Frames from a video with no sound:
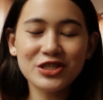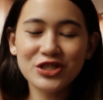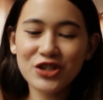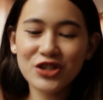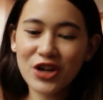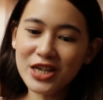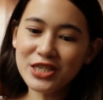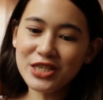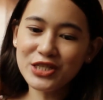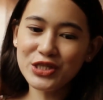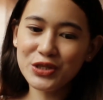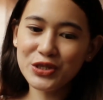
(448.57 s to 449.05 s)

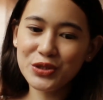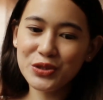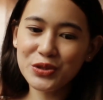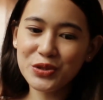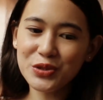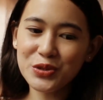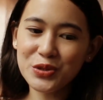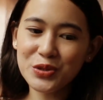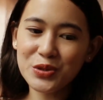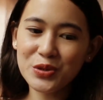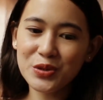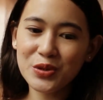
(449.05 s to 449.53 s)
Try
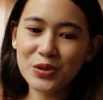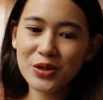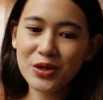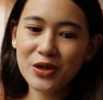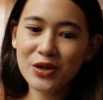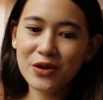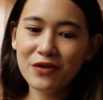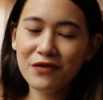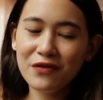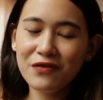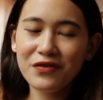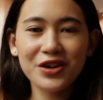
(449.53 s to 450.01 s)
to
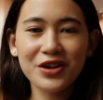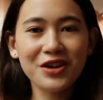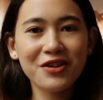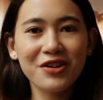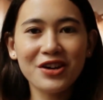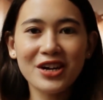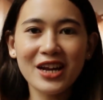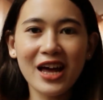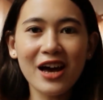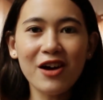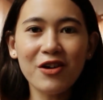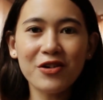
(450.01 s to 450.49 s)
figure
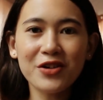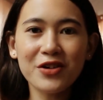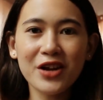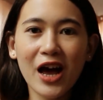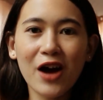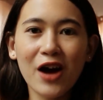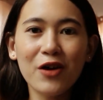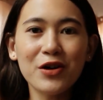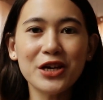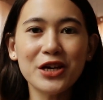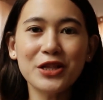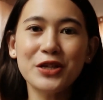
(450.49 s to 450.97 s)
it out.
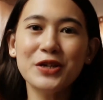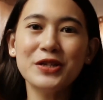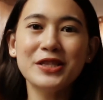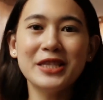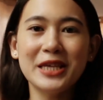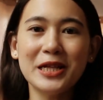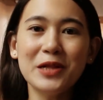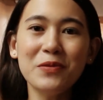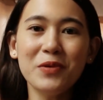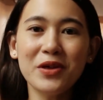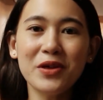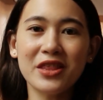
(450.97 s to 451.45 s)
How can you
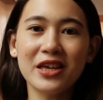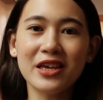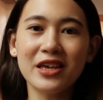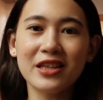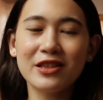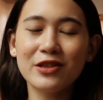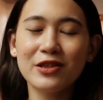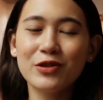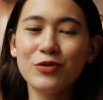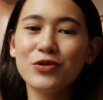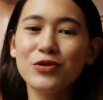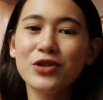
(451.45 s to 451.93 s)
deal with
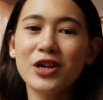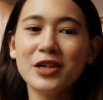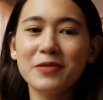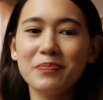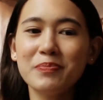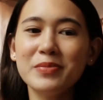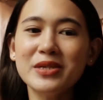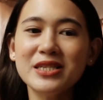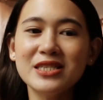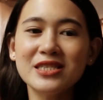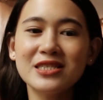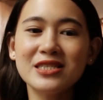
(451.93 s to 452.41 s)
it? Do
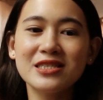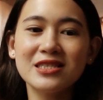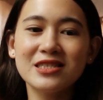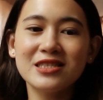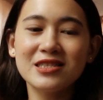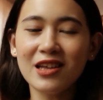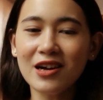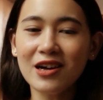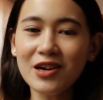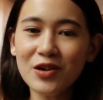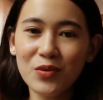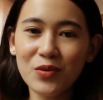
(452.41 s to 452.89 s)
not be
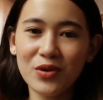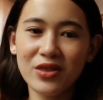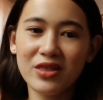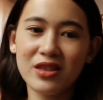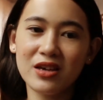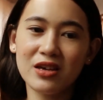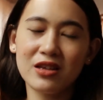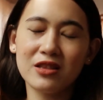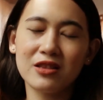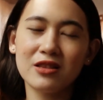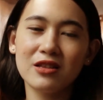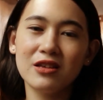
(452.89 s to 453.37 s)
stuck with
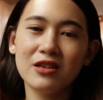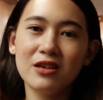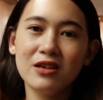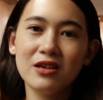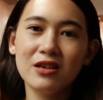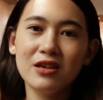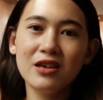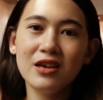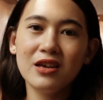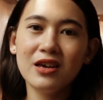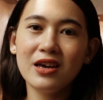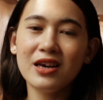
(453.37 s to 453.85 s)
it.
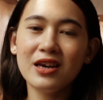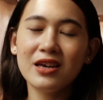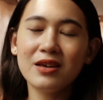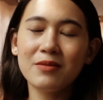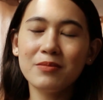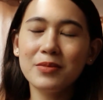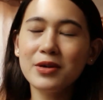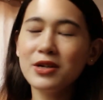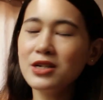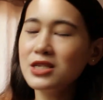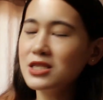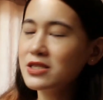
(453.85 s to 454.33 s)

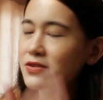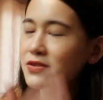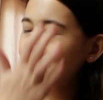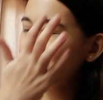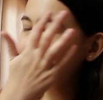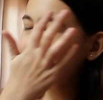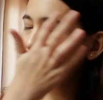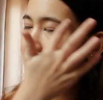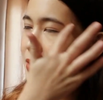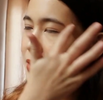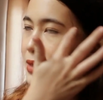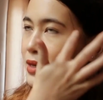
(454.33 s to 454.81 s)
Because
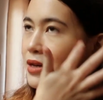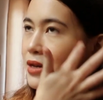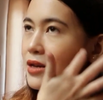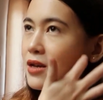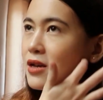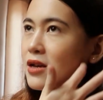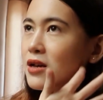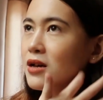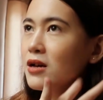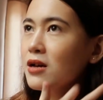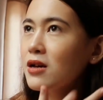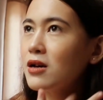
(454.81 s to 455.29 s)
for me,
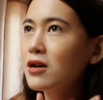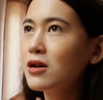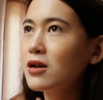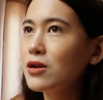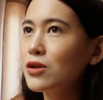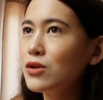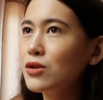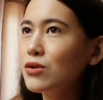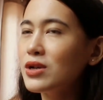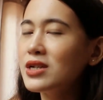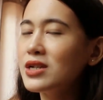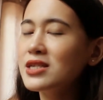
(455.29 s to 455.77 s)

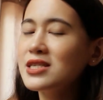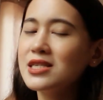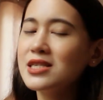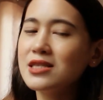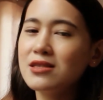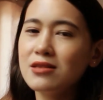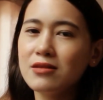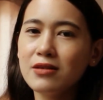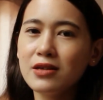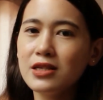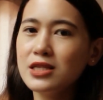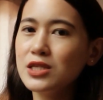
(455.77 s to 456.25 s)

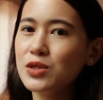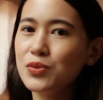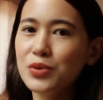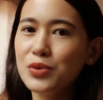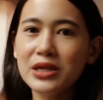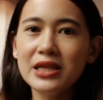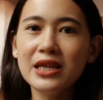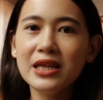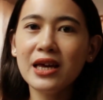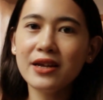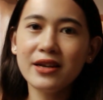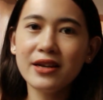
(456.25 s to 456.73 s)
it's
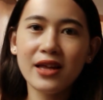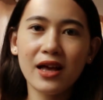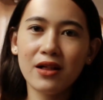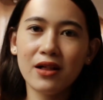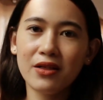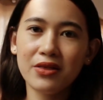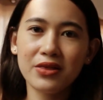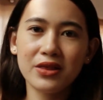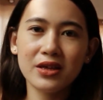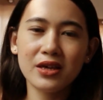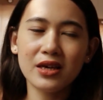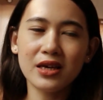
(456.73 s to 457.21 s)
really
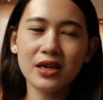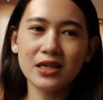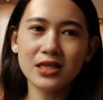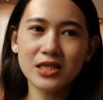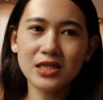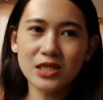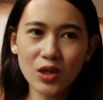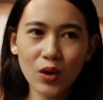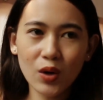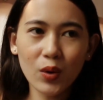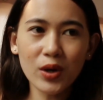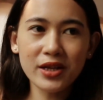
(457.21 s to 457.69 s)
unhealthy.
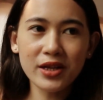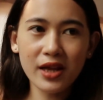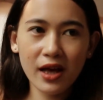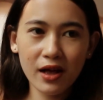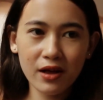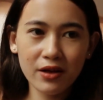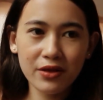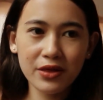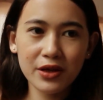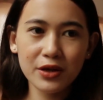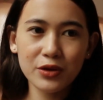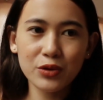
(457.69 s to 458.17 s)
It's so
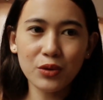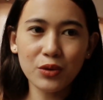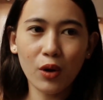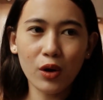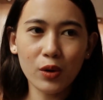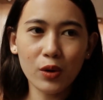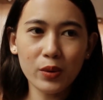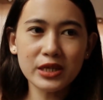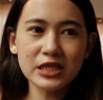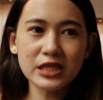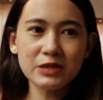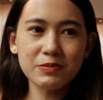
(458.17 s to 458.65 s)
unhealthy to
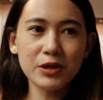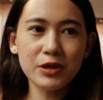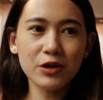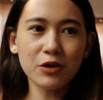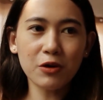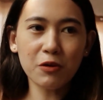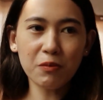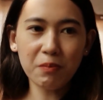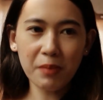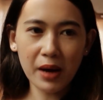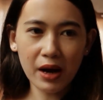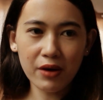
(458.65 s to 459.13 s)
always be
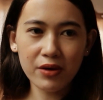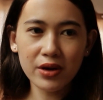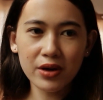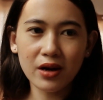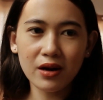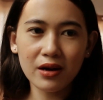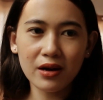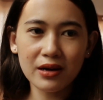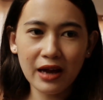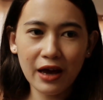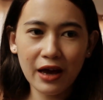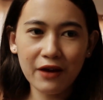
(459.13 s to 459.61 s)
comparing
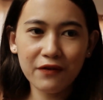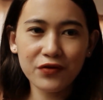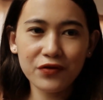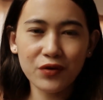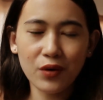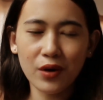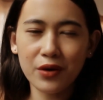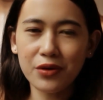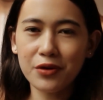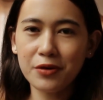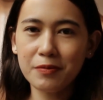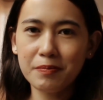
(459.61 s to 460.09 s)
our life to
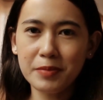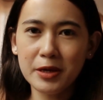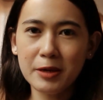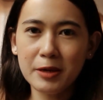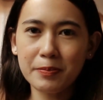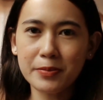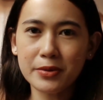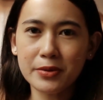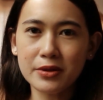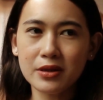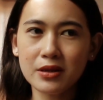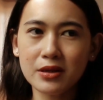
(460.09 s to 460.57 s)
other
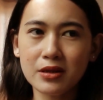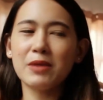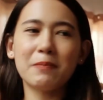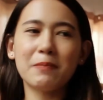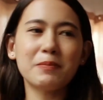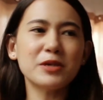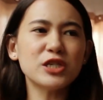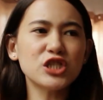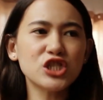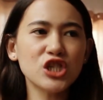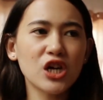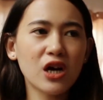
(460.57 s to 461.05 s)
people. May
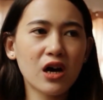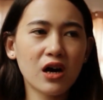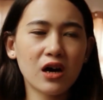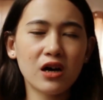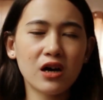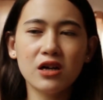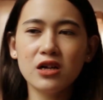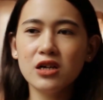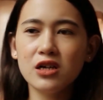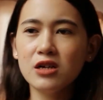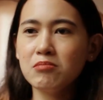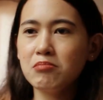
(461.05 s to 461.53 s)

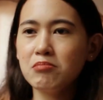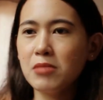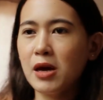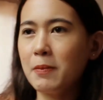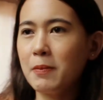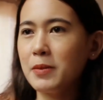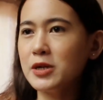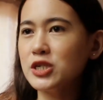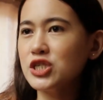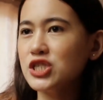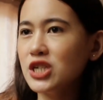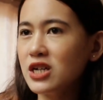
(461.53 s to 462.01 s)

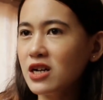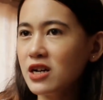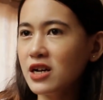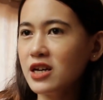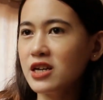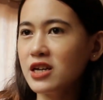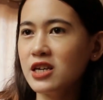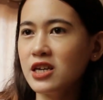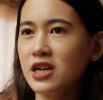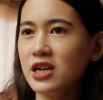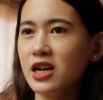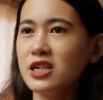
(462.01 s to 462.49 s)
pa siya
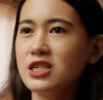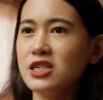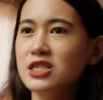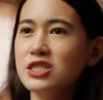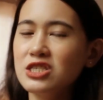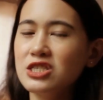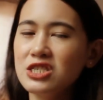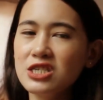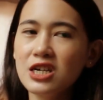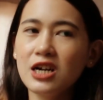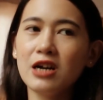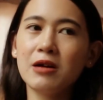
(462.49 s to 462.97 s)
kay ingani
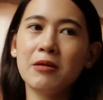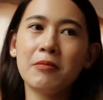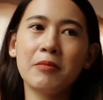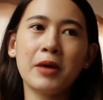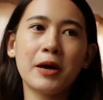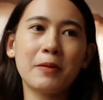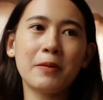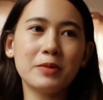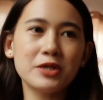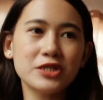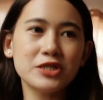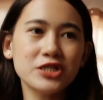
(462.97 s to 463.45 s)
siya,
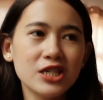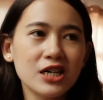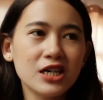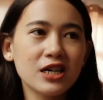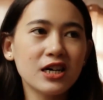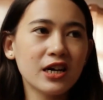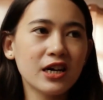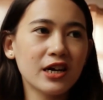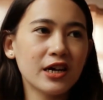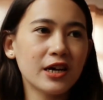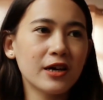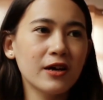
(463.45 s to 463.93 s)
may pa siya
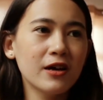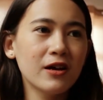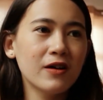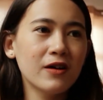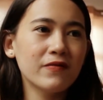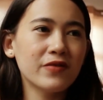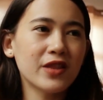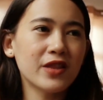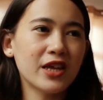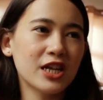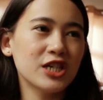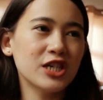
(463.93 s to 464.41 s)
kay
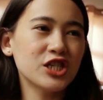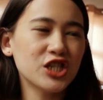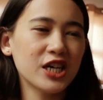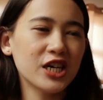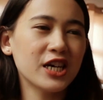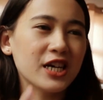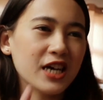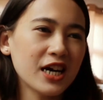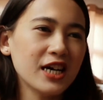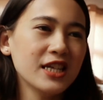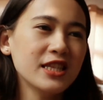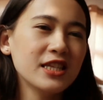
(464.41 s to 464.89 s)
wala na
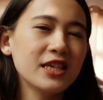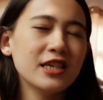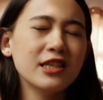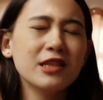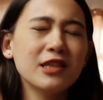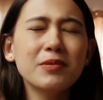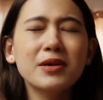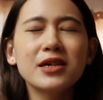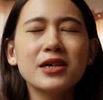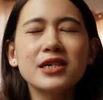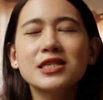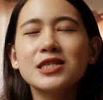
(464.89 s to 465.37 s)
siya ingani.
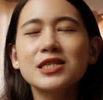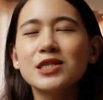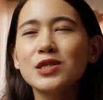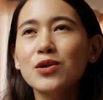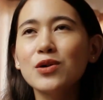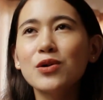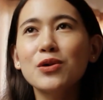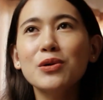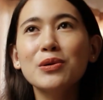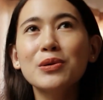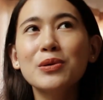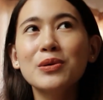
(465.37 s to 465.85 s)
Diba?
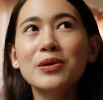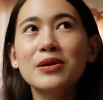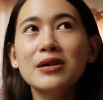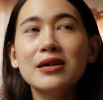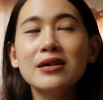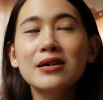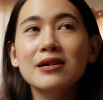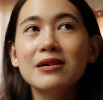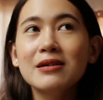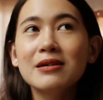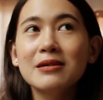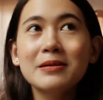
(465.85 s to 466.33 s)

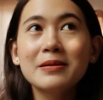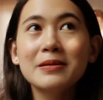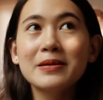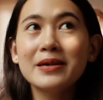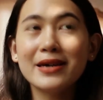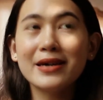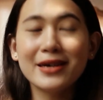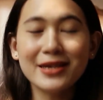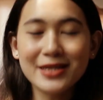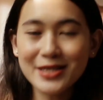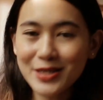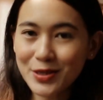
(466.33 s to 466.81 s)

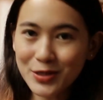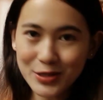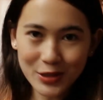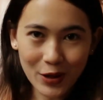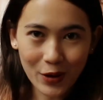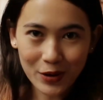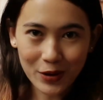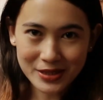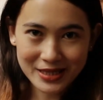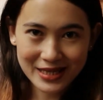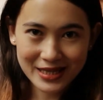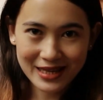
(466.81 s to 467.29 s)
It's so
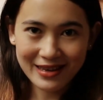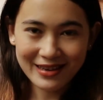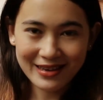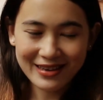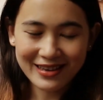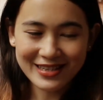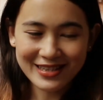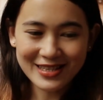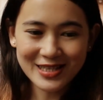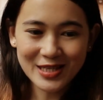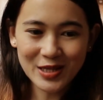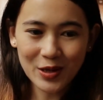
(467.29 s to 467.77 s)
toxic,
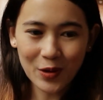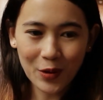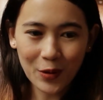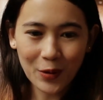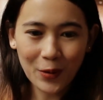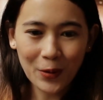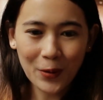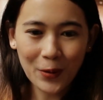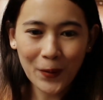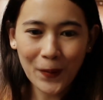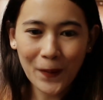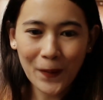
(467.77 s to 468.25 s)
it's
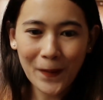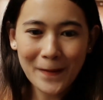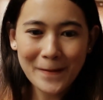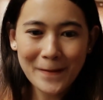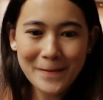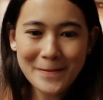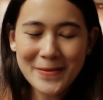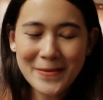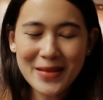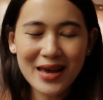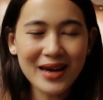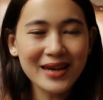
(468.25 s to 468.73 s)
so
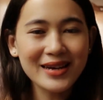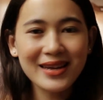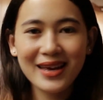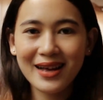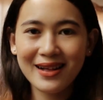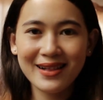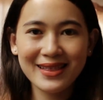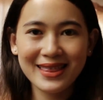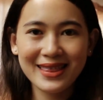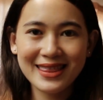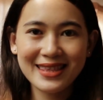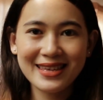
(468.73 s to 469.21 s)

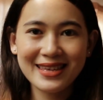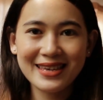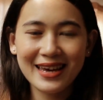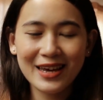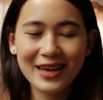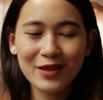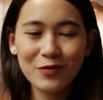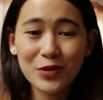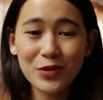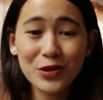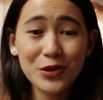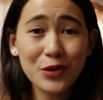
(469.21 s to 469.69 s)
unhealthy,
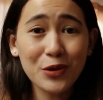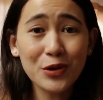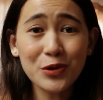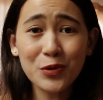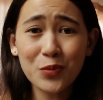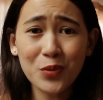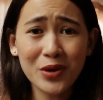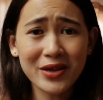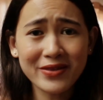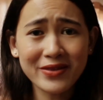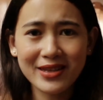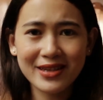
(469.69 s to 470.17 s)
and we
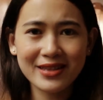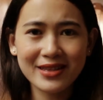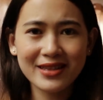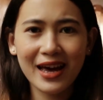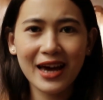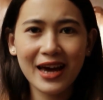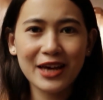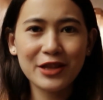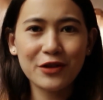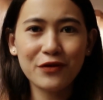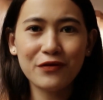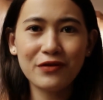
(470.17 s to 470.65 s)
don't want that
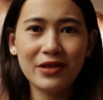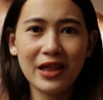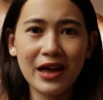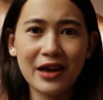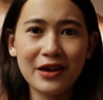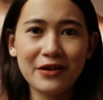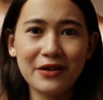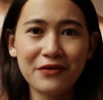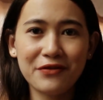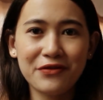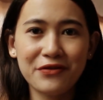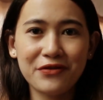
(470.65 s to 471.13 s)
kind of
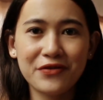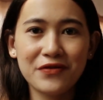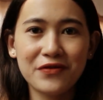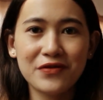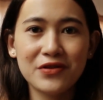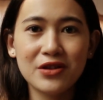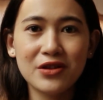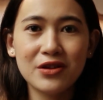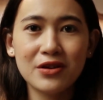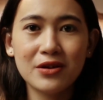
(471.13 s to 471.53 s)
life.